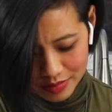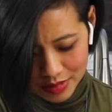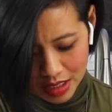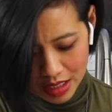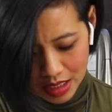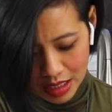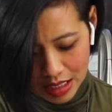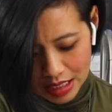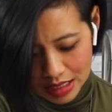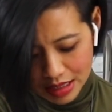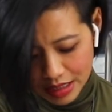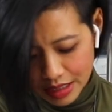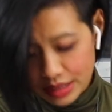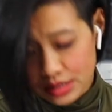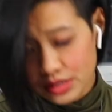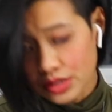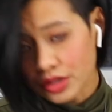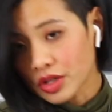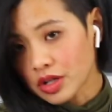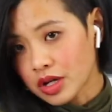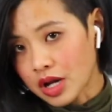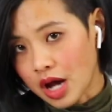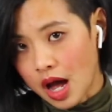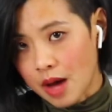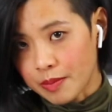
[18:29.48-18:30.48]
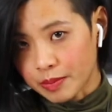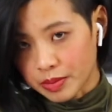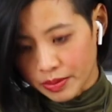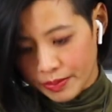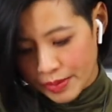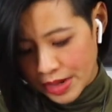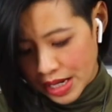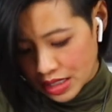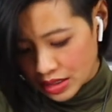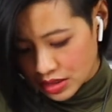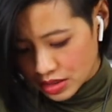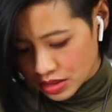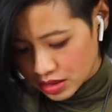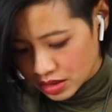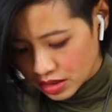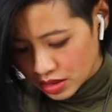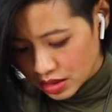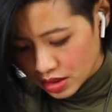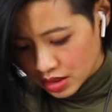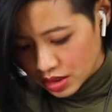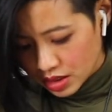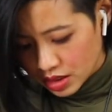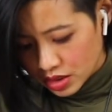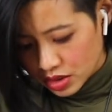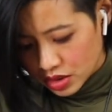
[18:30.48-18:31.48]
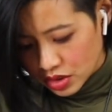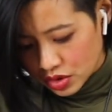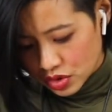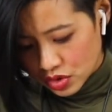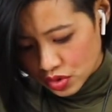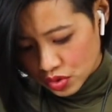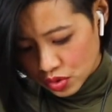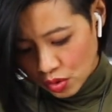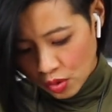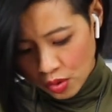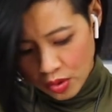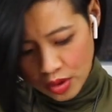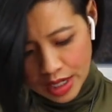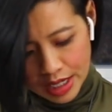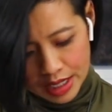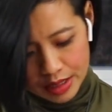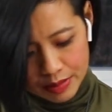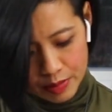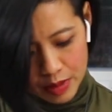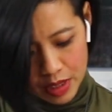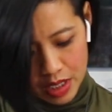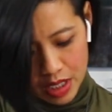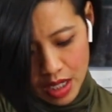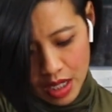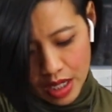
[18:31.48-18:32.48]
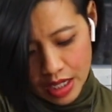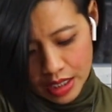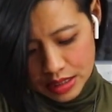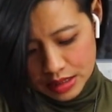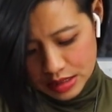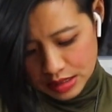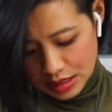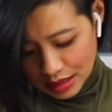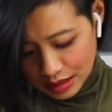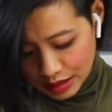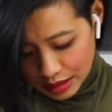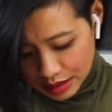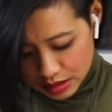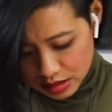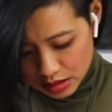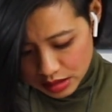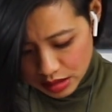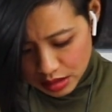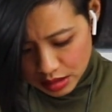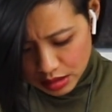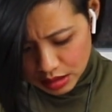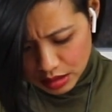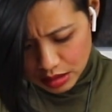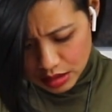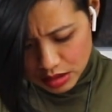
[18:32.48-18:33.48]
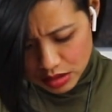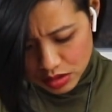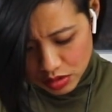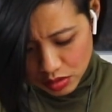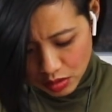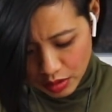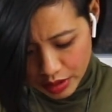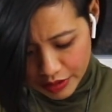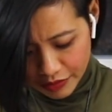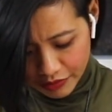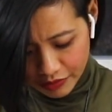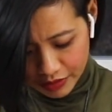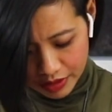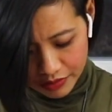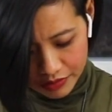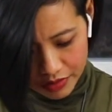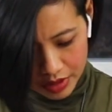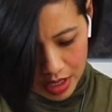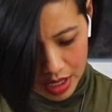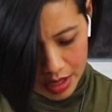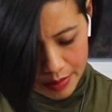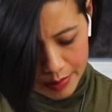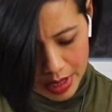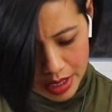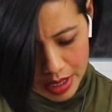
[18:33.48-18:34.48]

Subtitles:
And I think it's a good complement to soy because it lets the soy flavor come